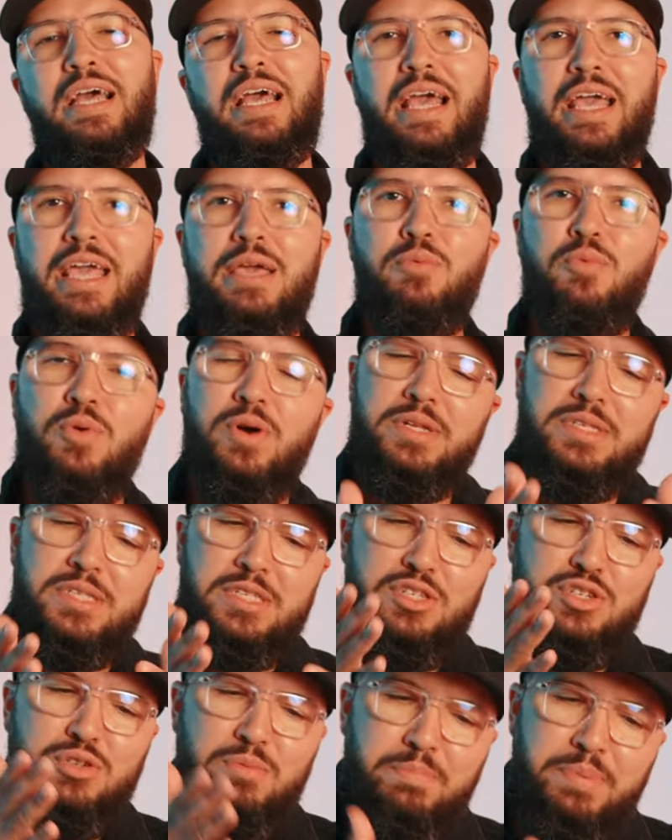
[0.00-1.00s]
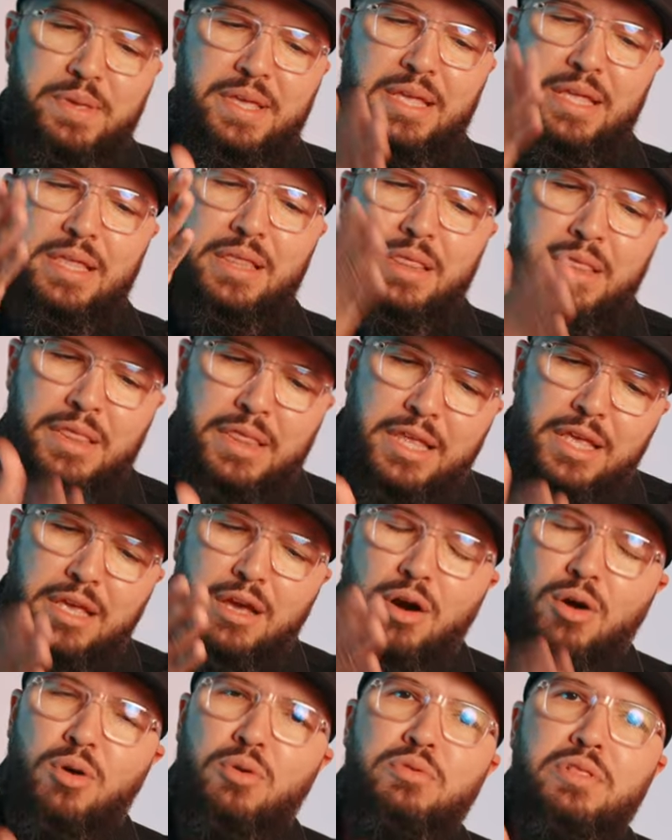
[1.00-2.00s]
He wants to be
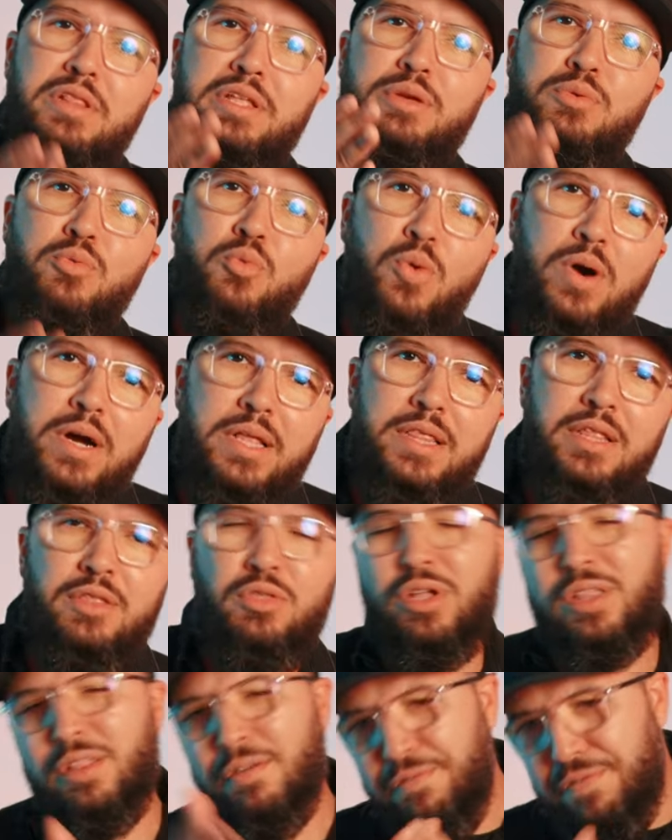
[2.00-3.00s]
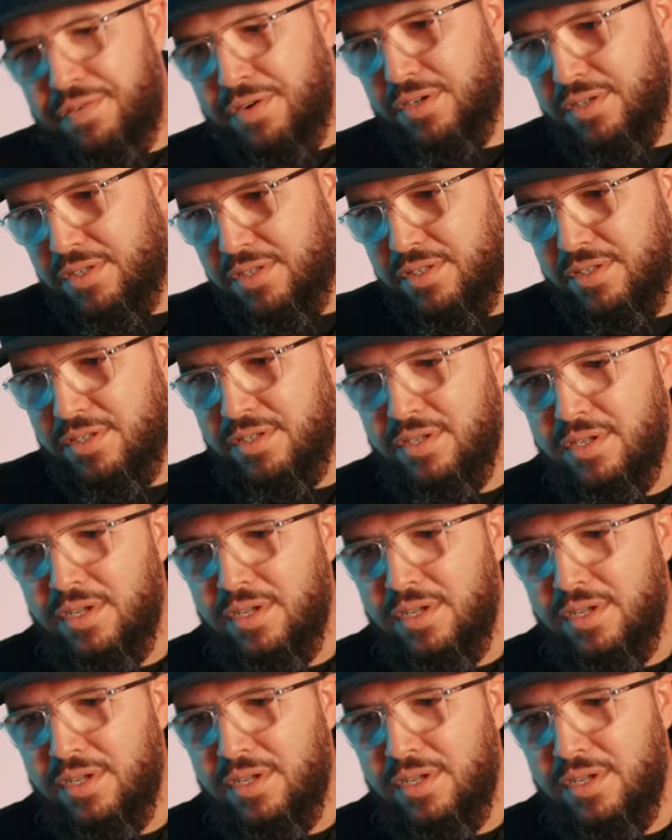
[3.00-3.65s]
the only one, not the first,